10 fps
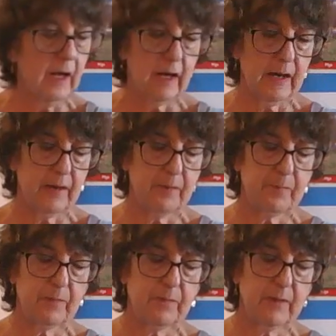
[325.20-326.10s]
that.
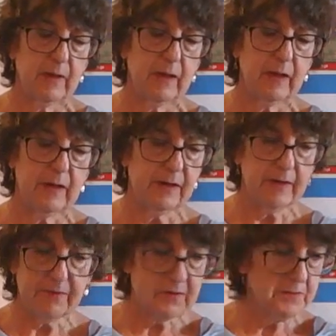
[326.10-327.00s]

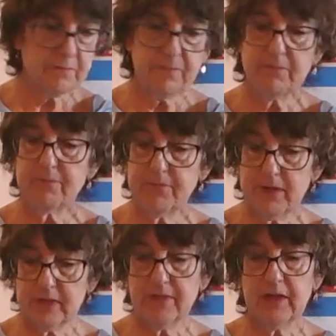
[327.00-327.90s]
Another
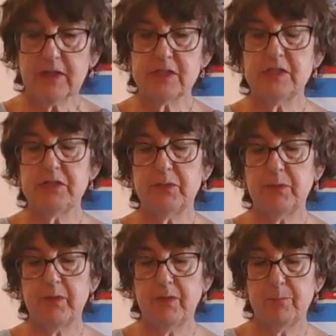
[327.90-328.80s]
fun thing to do
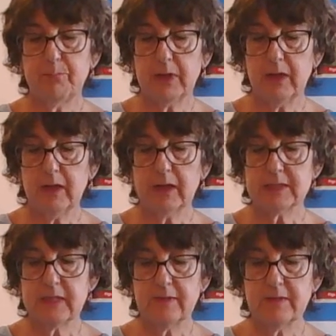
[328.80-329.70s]
with
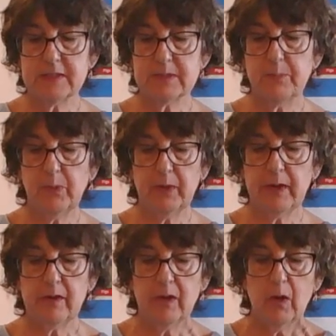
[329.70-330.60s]
blocks at this
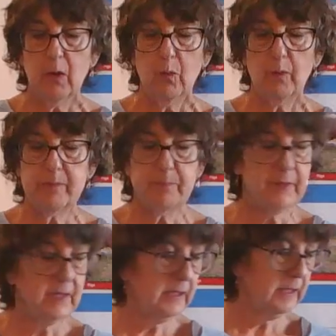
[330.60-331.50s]
point would
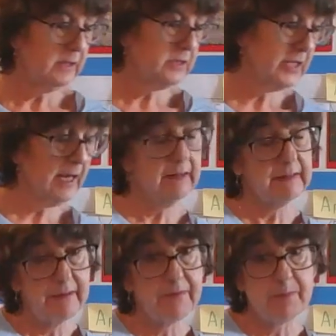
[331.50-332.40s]
be to
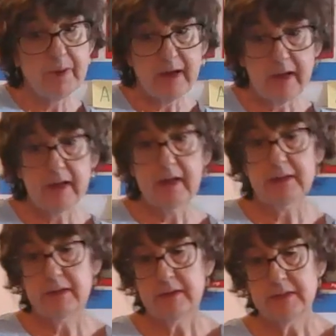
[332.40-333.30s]
let them
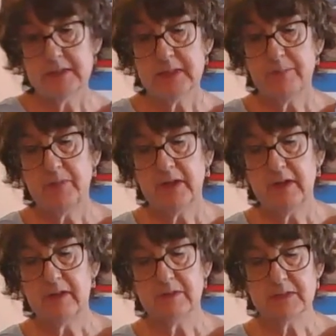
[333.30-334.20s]
add something
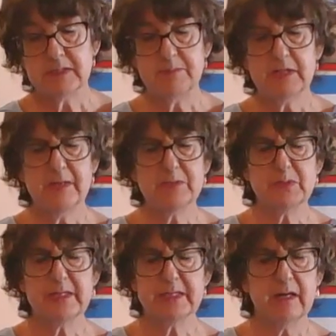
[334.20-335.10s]
else. Sometimes
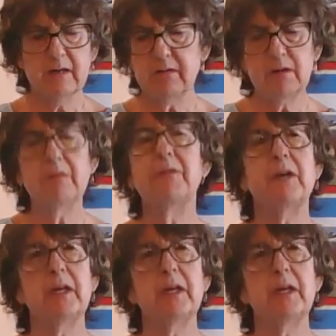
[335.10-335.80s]
we say, oh no, if